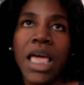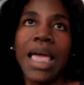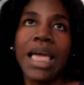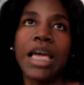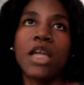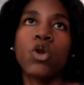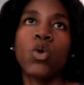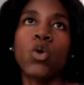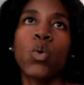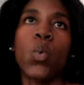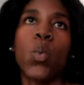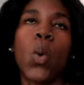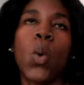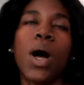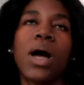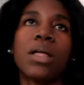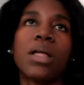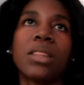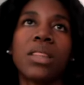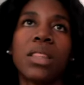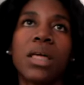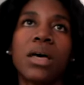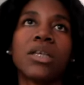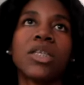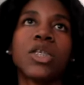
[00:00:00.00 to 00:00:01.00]
And
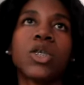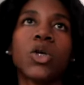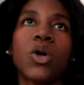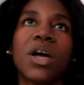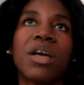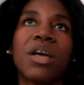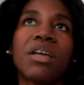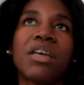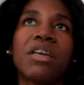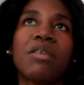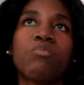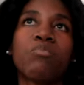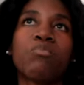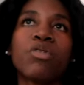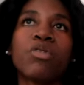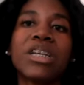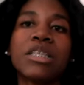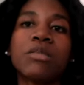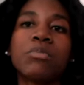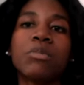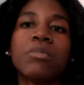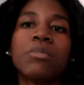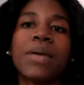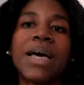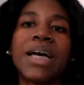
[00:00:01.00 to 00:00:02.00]
what, so I, it
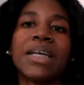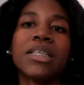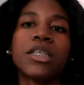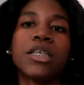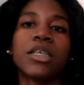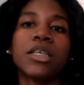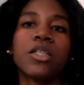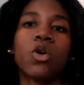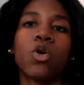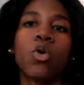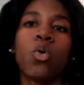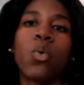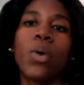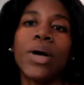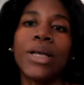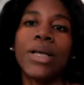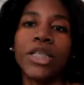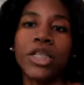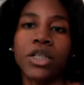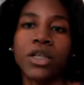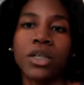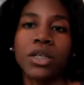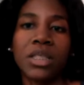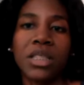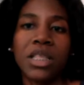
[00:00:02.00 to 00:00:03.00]
brings me back to the
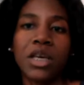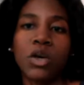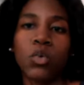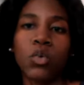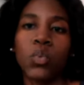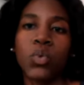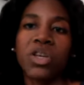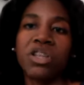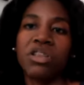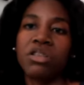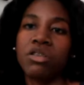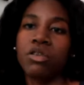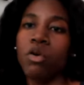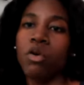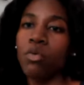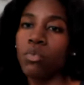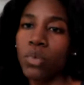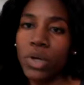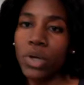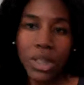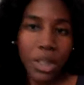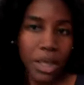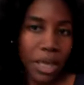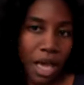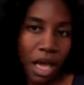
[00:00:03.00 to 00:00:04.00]
question that we don't
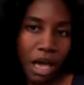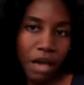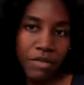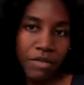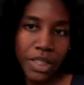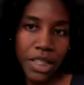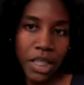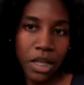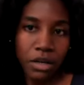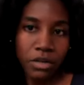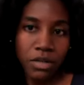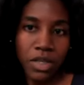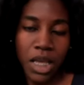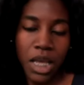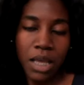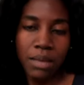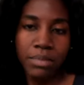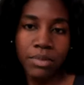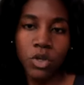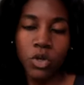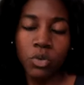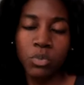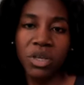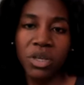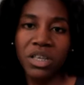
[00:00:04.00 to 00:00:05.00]
really have a lot of time
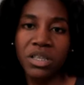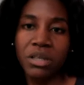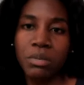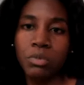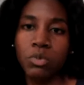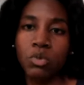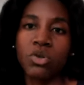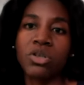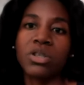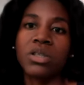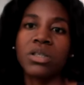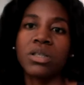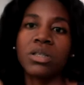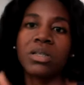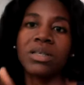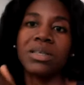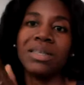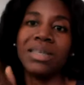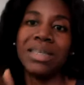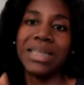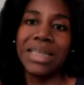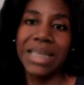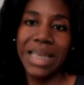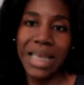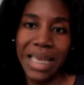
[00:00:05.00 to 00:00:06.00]
to explore
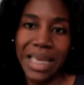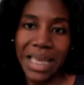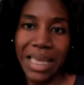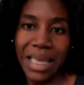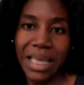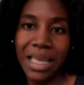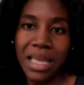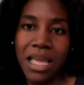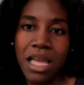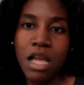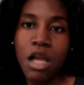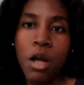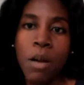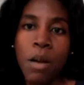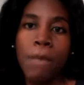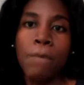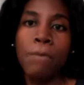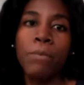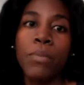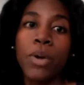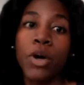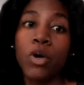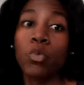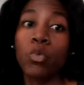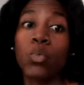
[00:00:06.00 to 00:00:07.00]
today,
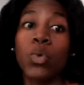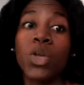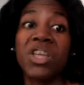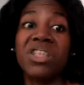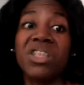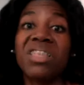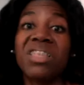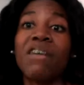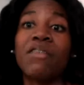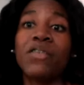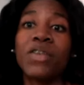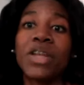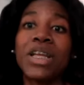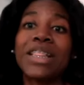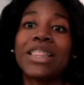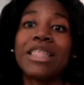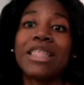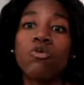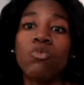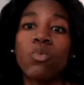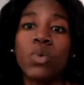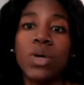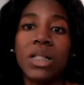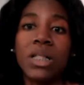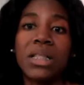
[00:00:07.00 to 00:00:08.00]
but we
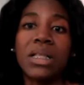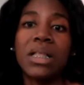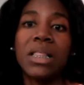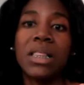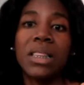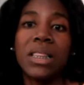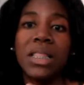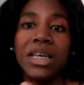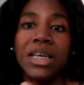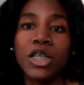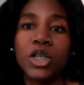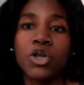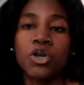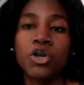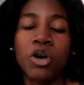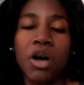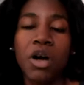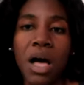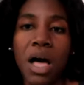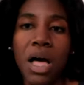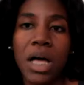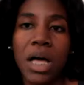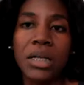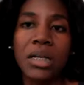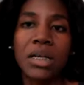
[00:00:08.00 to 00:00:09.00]
definitely will later
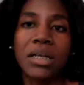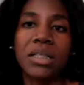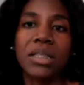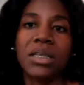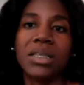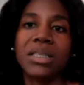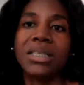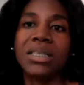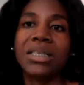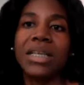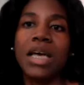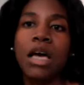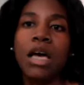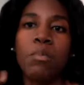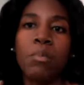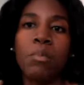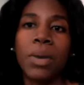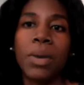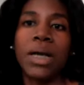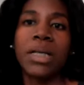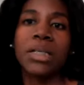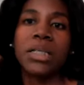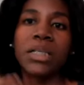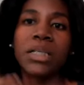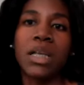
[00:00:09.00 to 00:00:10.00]
on the step
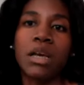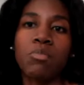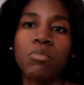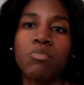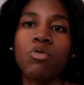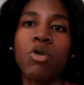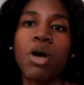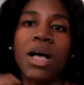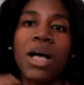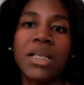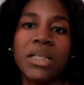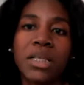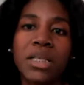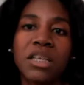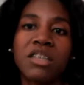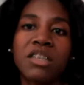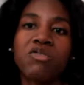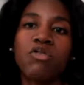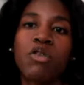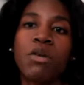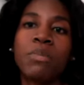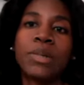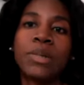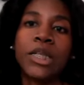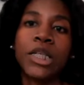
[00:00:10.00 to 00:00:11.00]
by step process
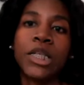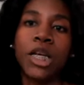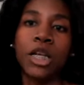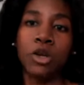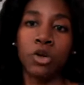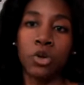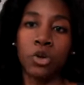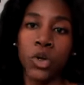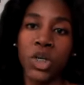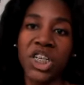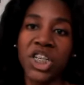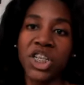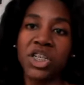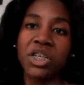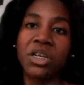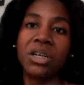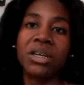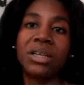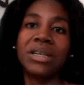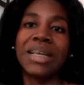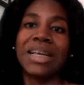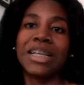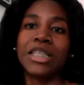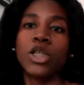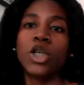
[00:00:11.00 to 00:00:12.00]
from
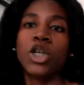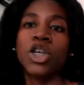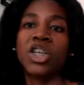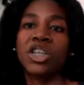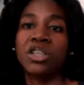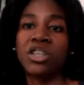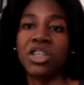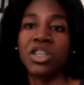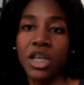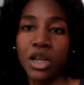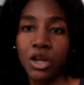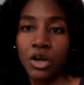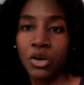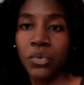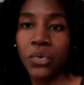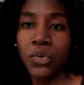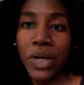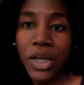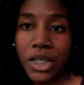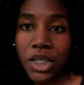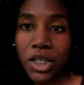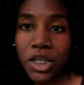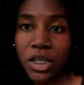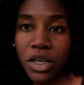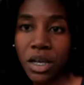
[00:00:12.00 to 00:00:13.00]
generation to
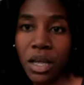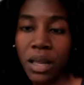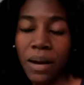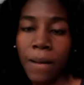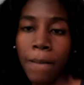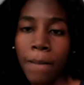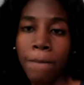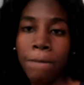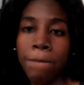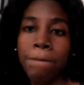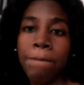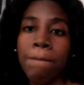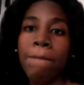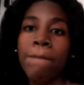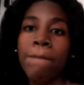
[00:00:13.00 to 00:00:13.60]
generation